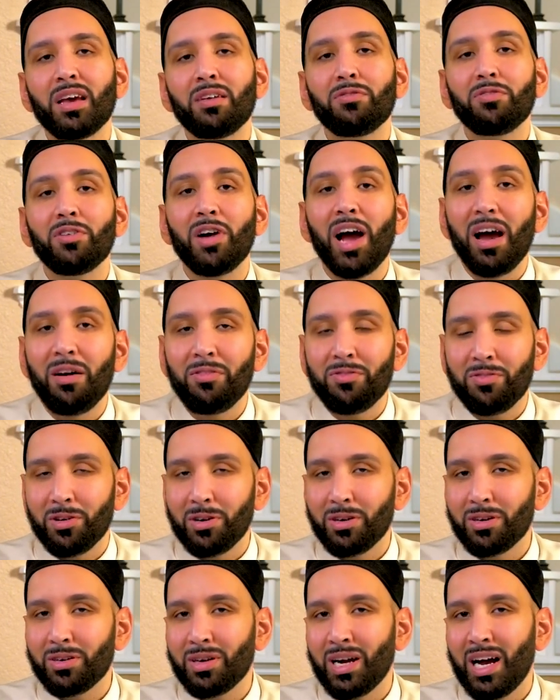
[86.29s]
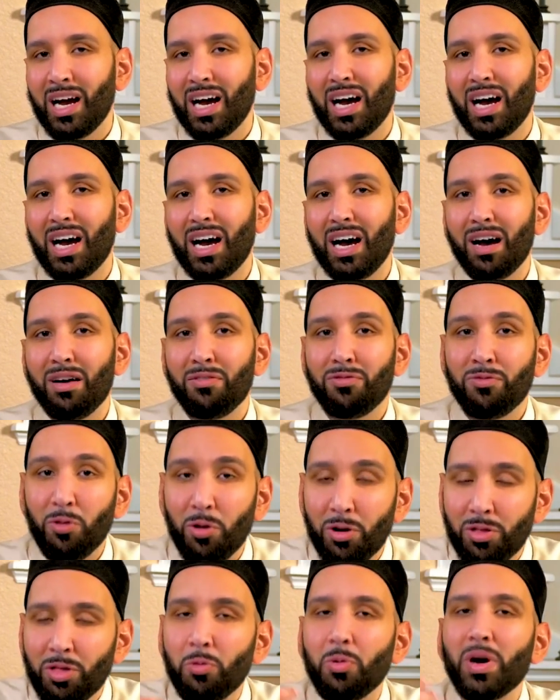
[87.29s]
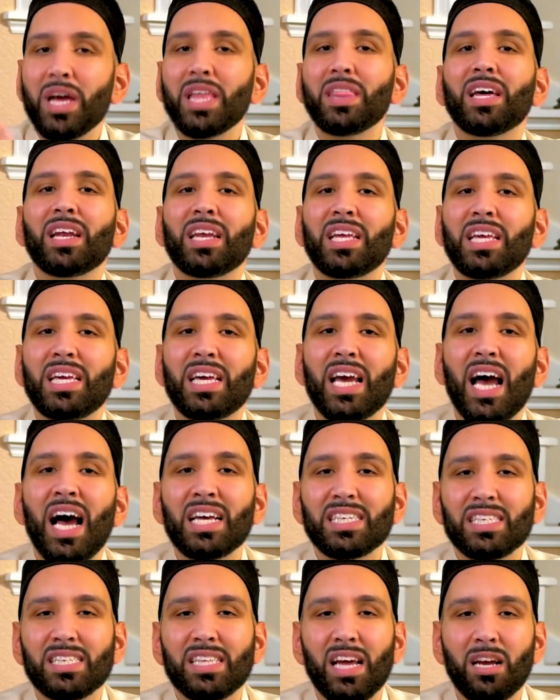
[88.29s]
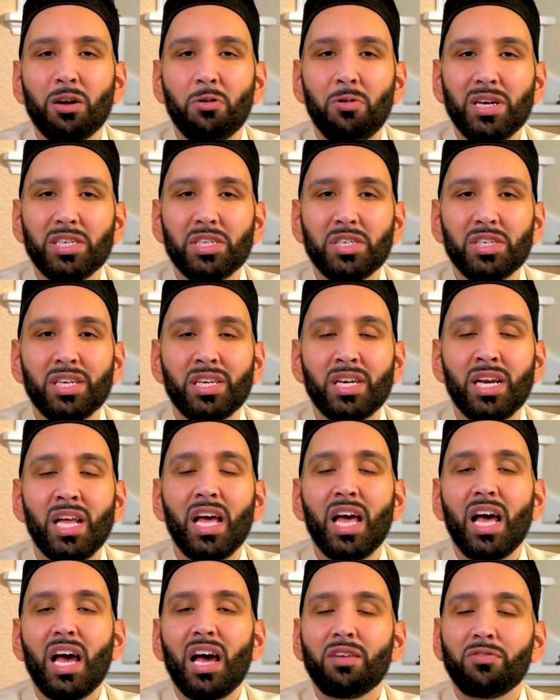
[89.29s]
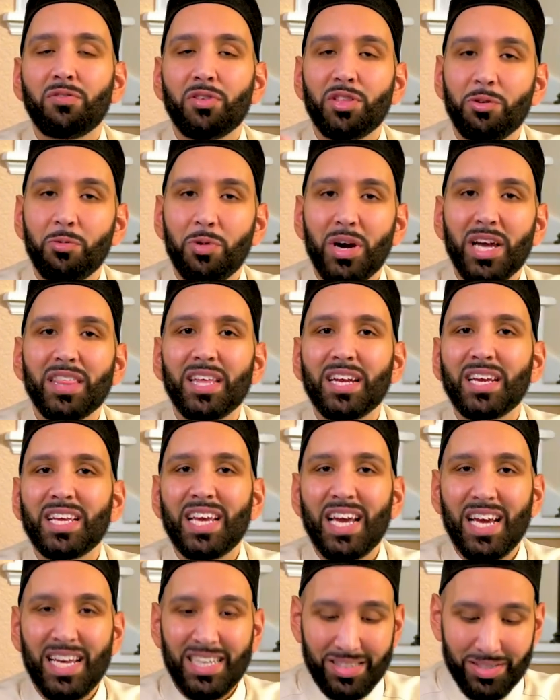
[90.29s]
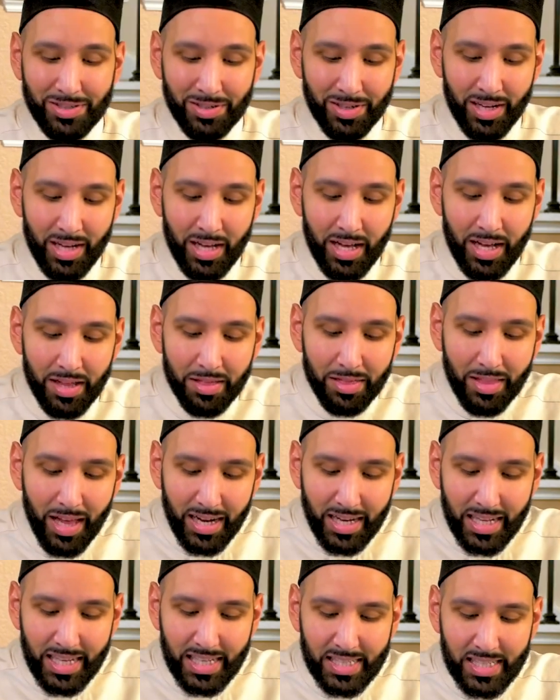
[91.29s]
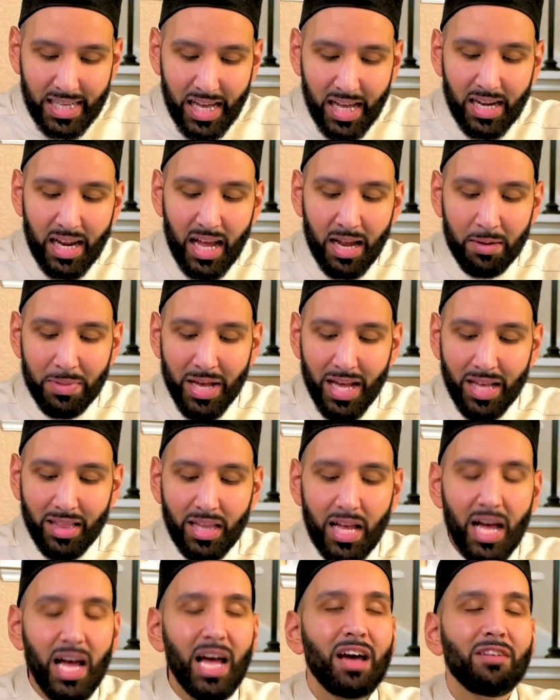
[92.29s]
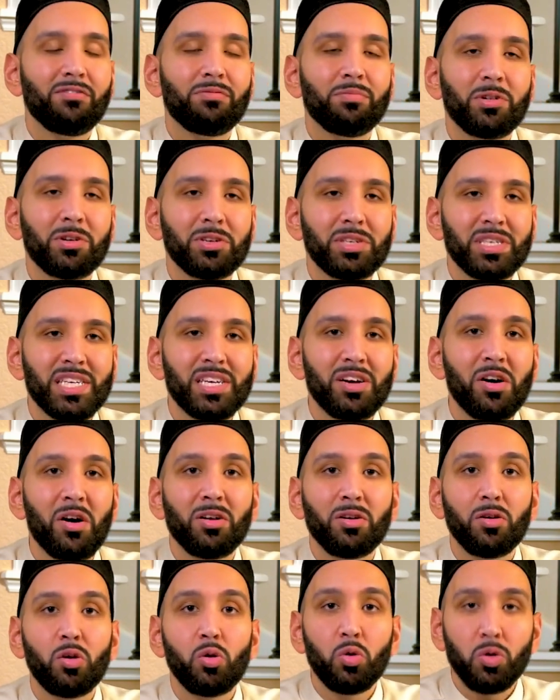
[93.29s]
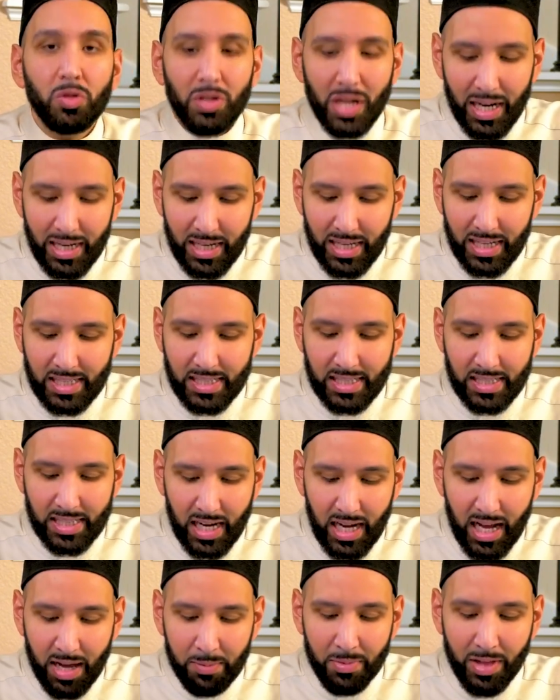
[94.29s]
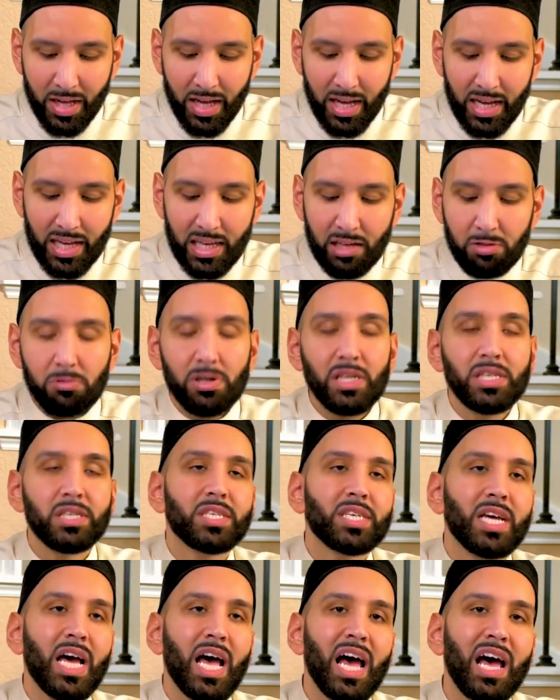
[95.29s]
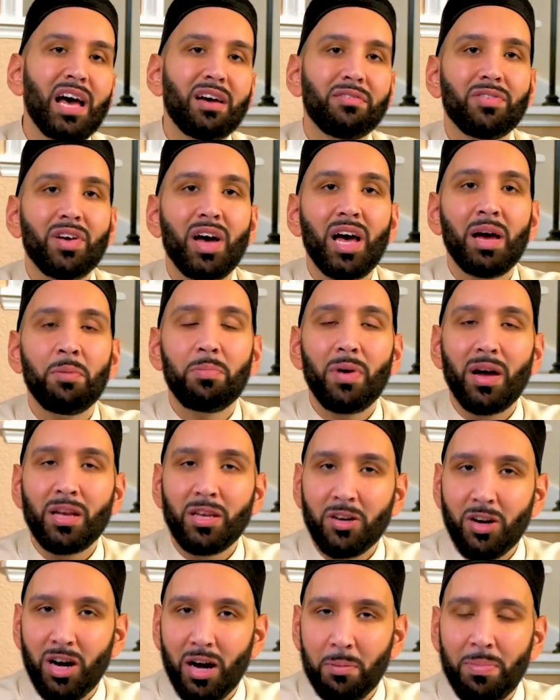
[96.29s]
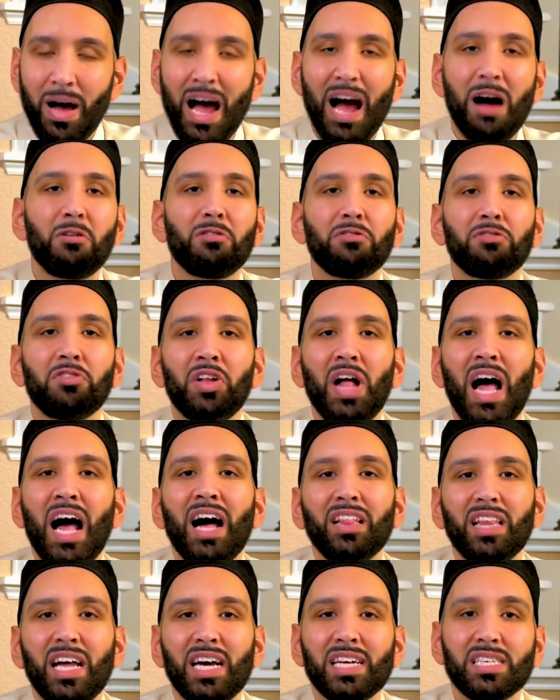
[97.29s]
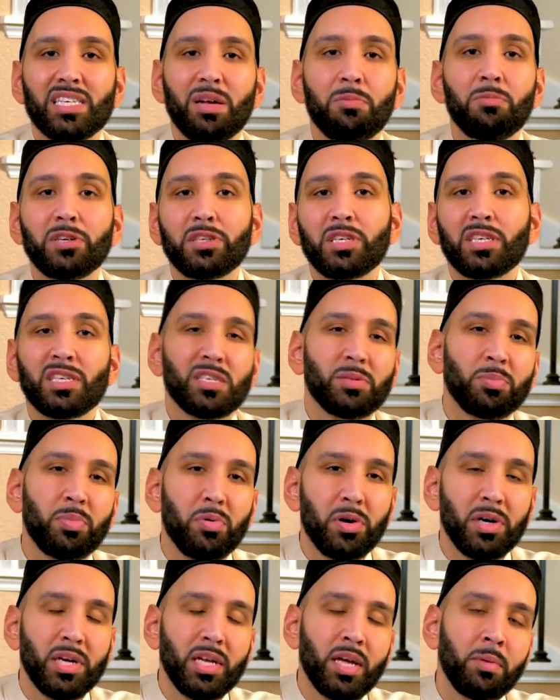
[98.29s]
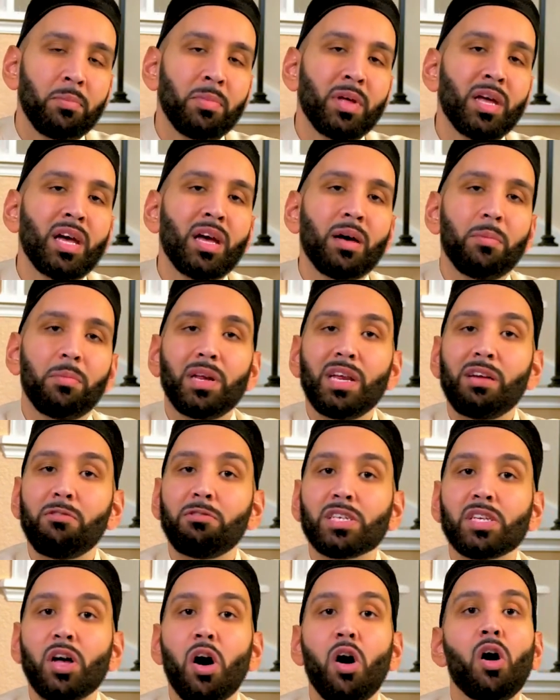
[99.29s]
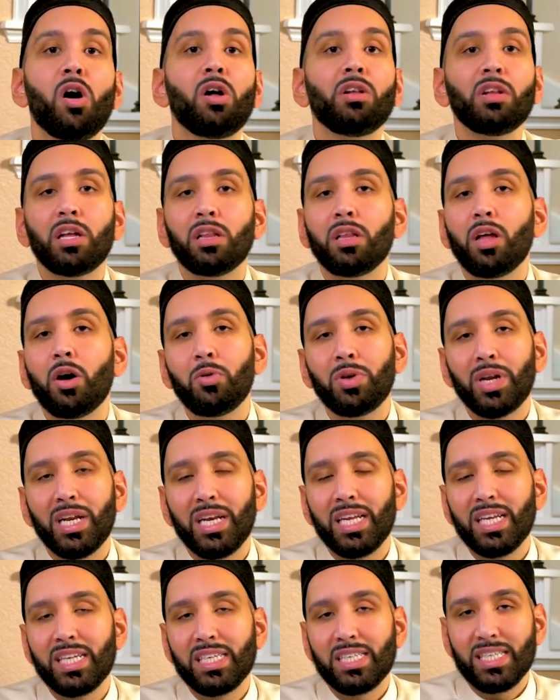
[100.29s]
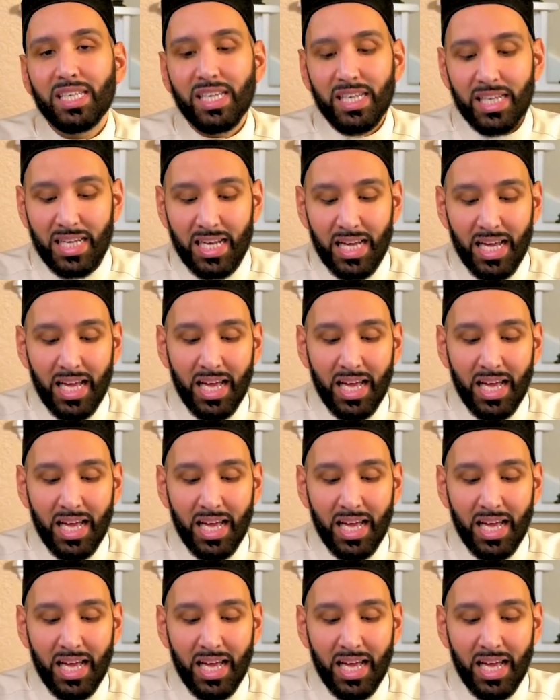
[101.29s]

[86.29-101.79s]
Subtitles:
for the way that he asked that question and for the way that he answered. Then he said, and may Allah have mercy on Lut alayhi salam. He wished to have a powerful ally, someone to support him, but he was all alone in his city.